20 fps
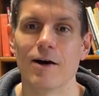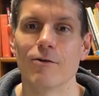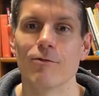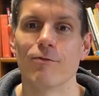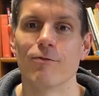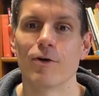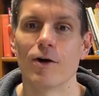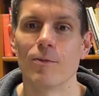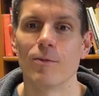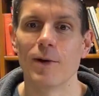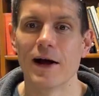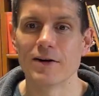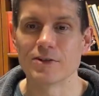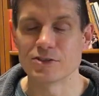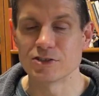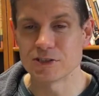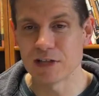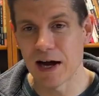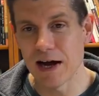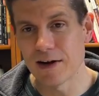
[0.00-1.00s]
from
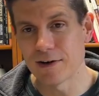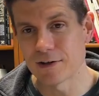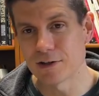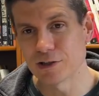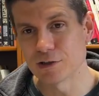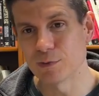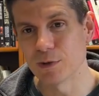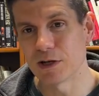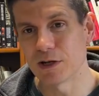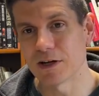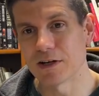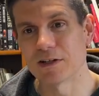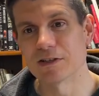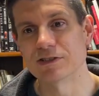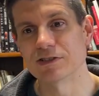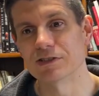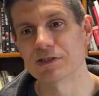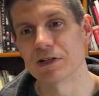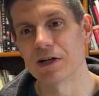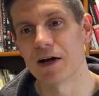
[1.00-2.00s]
outsiders
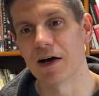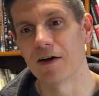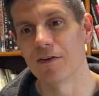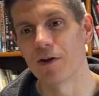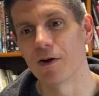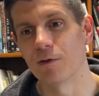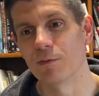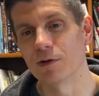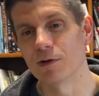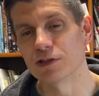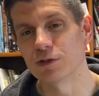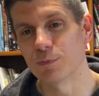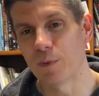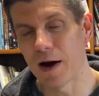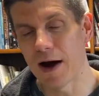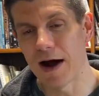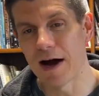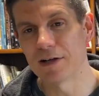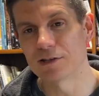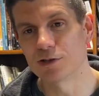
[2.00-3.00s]
because there would be
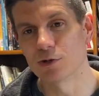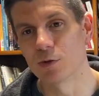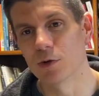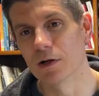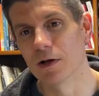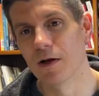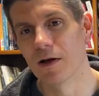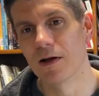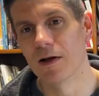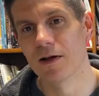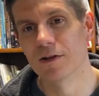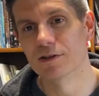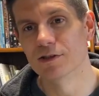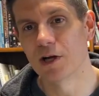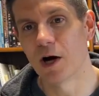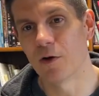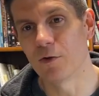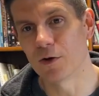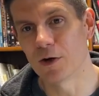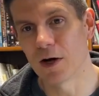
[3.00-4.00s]
spies who would
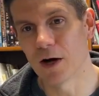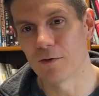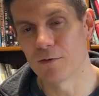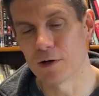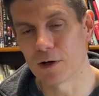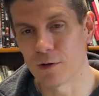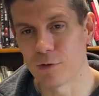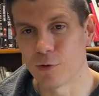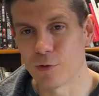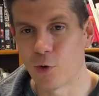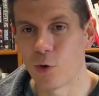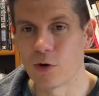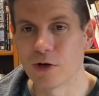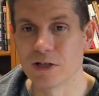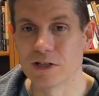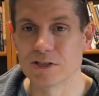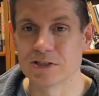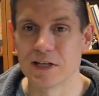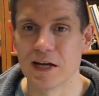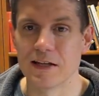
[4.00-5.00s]
tell the governing
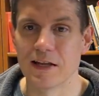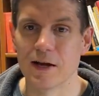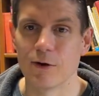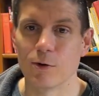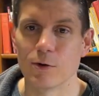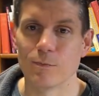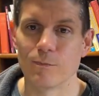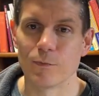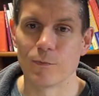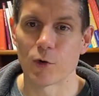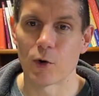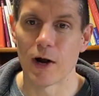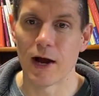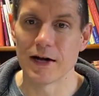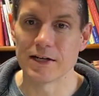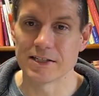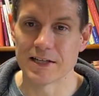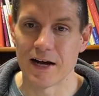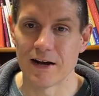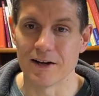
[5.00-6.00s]
authorities, and they would
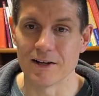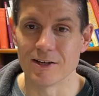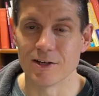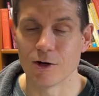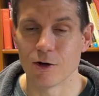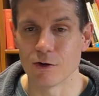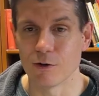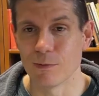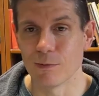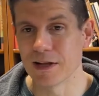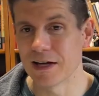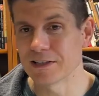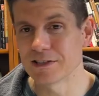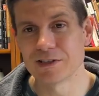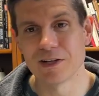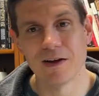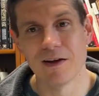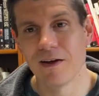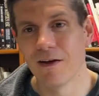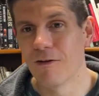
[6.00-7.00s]
crack down and kill them. And that's
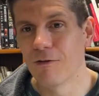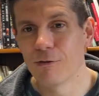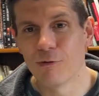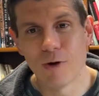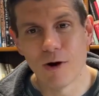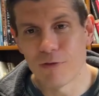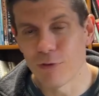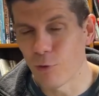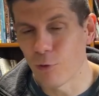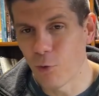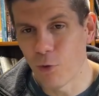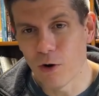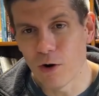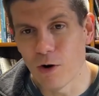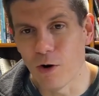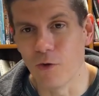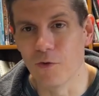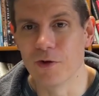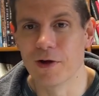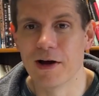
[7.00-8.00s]
throughout the
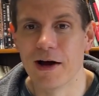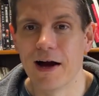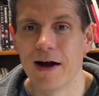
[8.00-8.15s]
world.